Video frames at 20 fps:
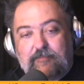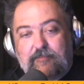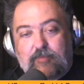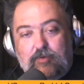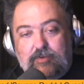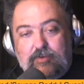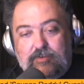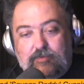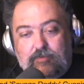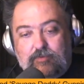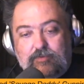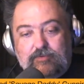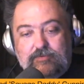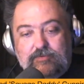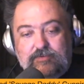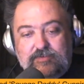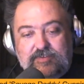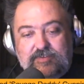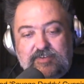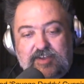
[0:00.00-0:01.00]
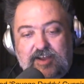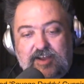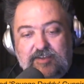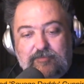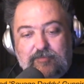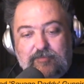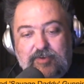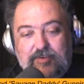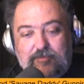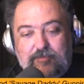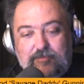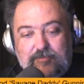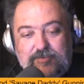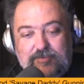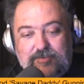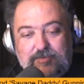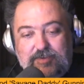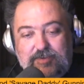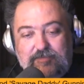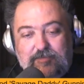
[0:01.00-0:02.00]
for the rules, the kind of way the
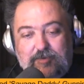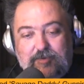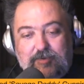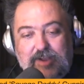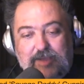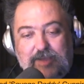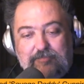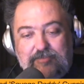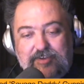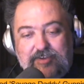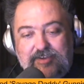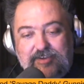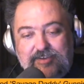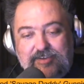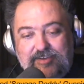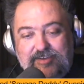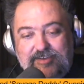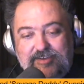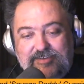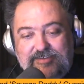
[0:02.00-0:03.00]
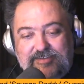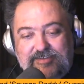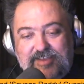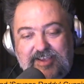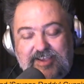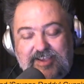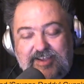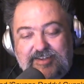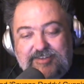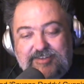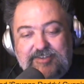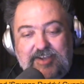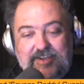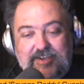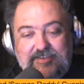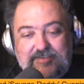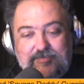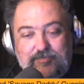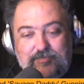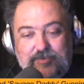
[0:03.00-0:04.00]
rules are written for grappling is they get a
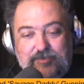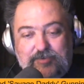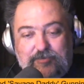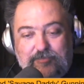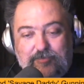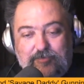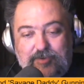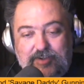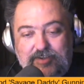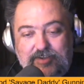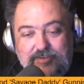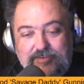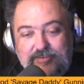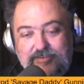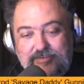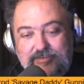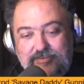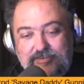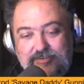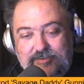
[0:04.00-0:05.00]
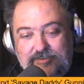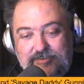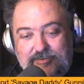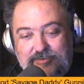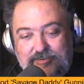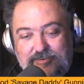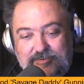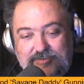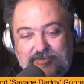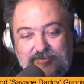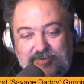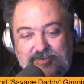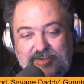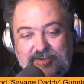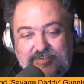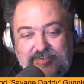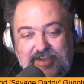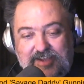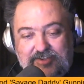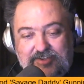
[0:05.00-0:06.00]
chance to wiggle free on their
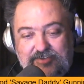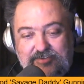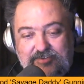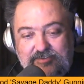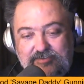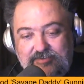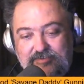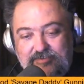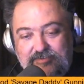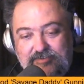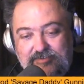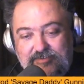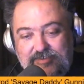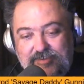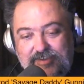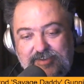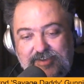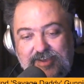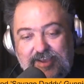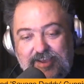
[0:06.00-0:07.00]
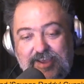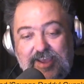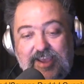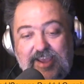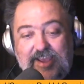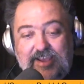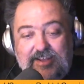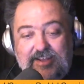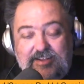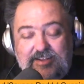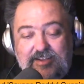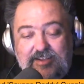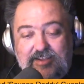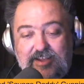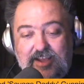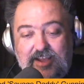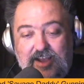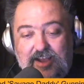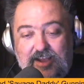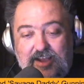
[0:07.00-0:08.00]
next action, and
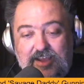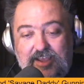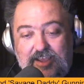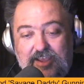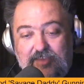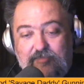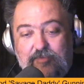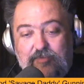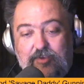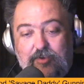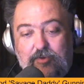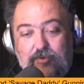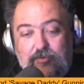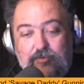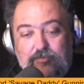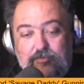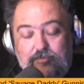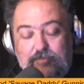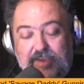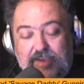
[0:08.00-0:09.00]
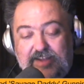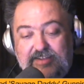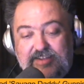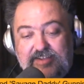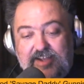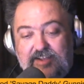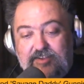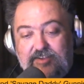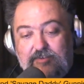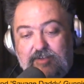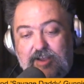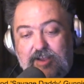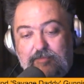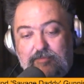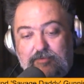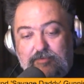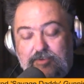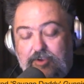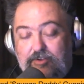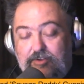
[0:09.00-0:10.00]
if you maintain the
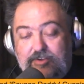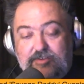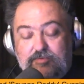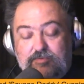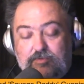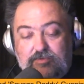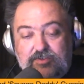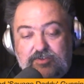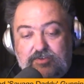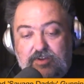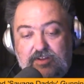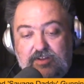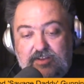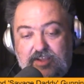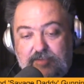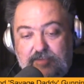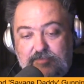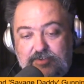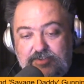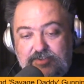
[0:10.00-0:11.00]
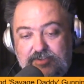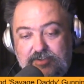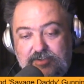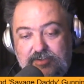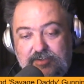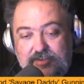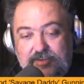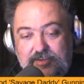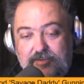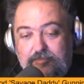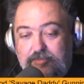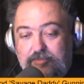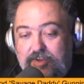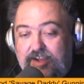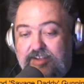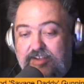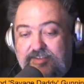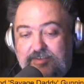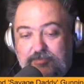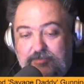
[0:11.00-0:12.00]
grapple, you just roll strength damage. But
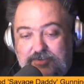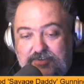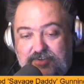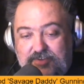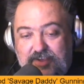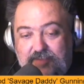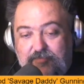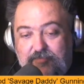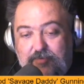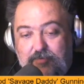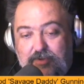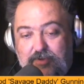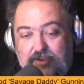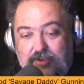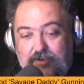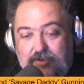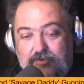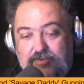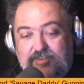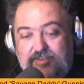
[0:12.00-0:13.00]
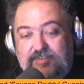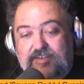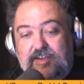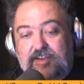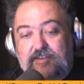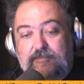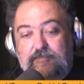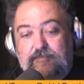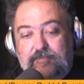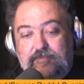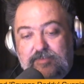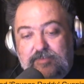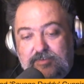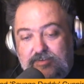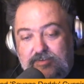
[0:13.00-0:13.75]
I can see what you're saying. If you want to go, instead of